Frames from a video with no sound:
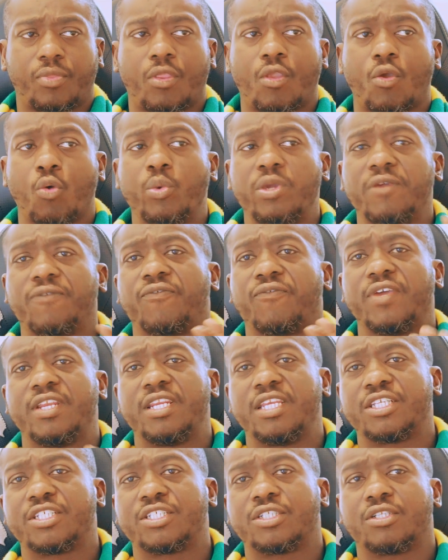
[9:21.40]
we
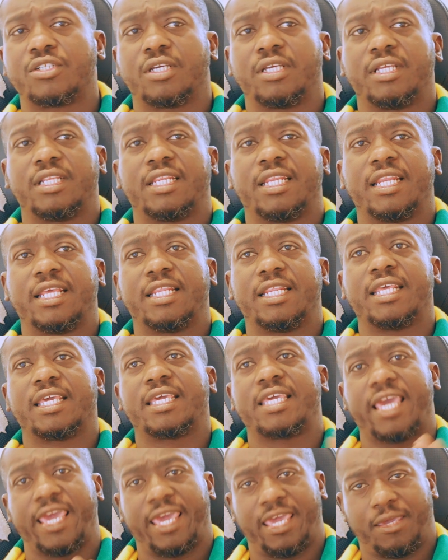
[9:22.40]
finished the
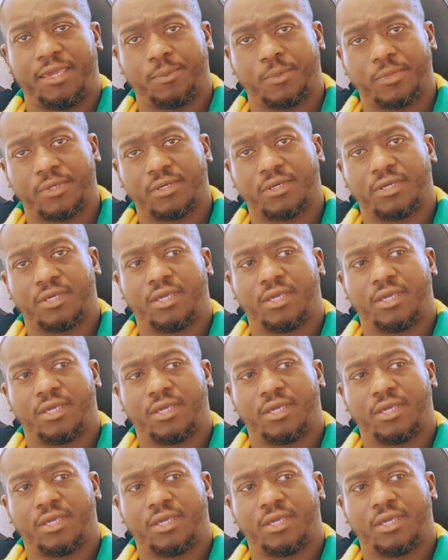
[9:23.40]
game